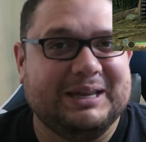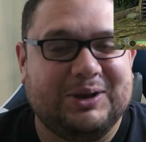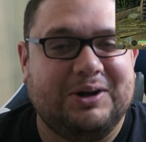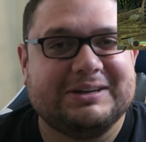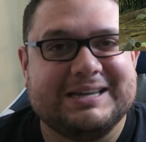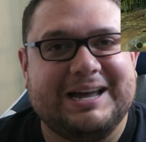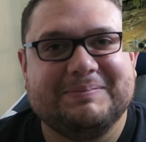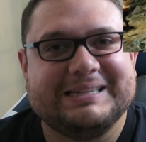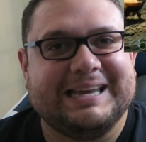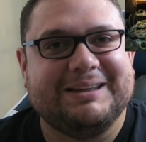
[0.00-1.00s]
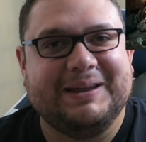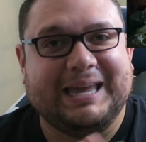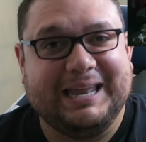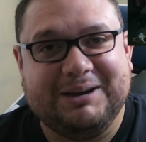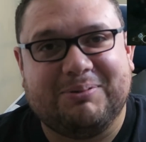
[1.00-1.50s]
a long time to get
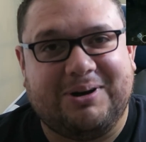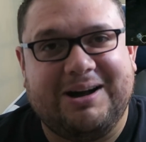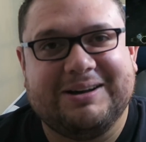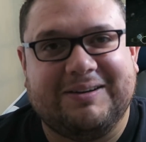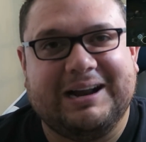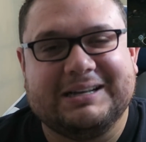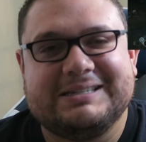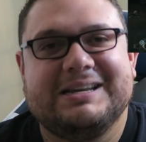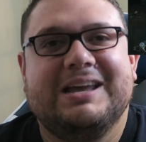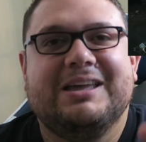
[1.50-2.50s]
any progress,